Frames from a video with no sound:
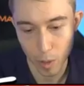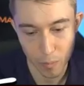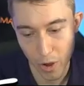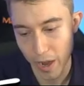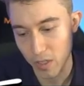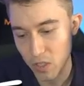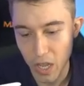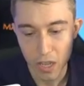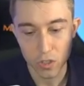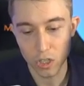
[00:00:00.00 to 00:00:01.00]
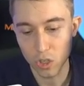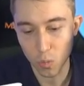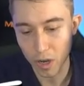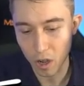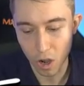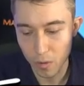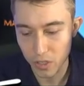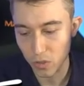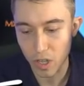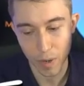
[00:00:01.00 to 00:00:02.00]
Barbarians. So I just want to
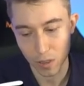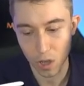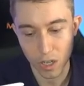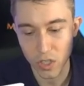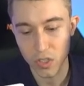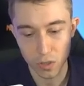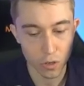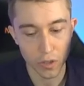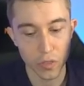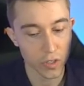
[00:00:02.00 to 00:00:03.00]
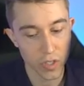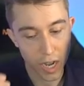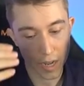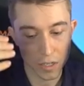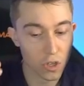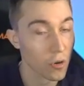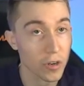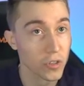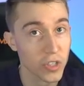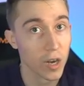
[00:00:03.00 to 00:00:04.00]
always look at my losses and look at things that I don't
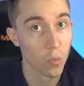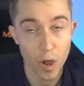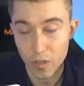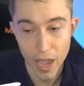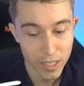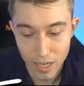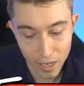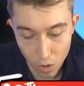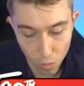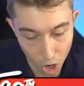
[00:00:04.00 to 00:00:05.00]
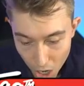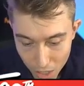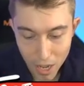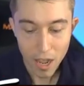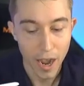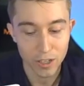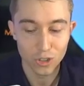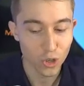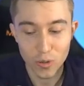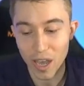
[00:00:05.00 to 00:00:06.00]
understand. Where the heck did I go wrong? I
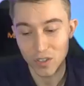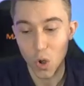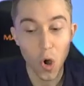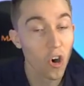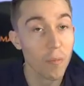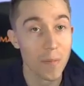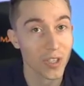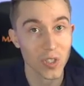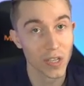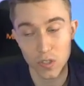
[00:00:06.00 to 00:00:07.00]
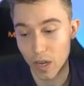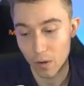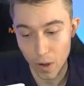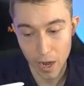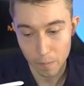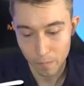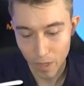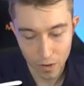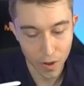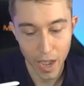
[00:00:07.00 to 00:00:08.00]
just show you guys all my mistakes there, right?
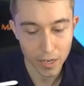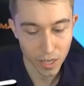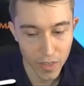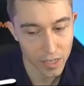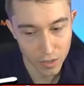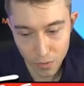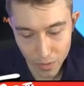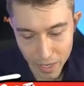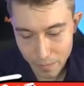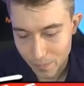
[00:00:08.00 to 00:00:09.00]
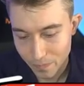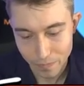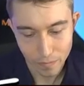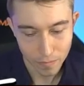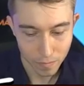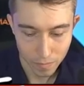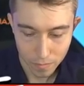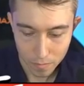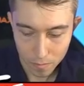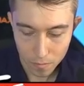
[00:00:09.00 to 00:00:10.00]
And if I had done that differently,
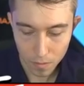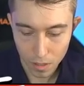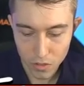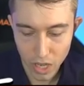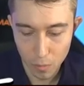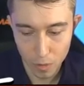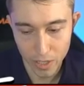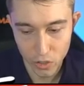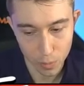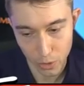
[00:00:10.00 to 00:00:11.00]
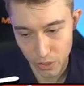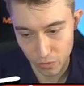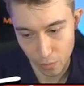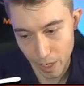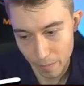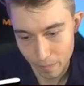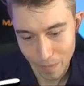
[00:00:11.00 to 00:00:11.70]
this game would have been super easy for me.